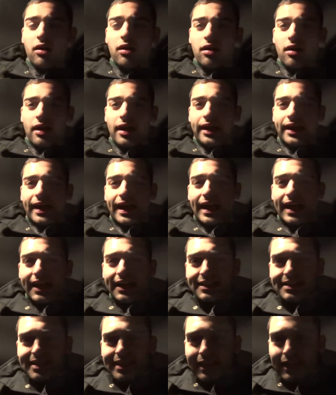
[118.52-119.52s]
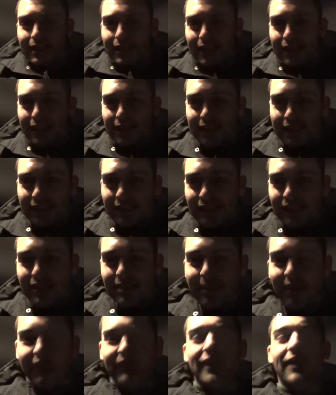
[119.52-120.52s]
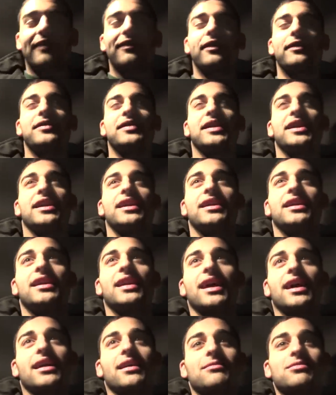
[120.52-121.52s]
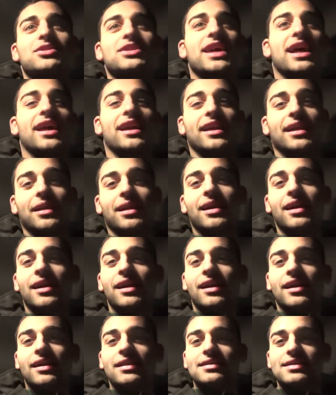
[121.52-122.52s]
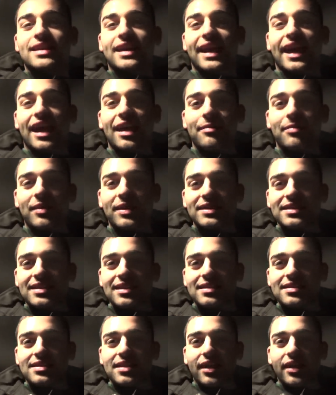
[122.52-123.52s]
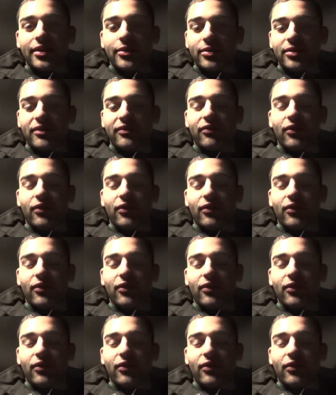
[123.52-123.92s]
All right, guys, it's about 5:15, and I'm just heading to campus to study with a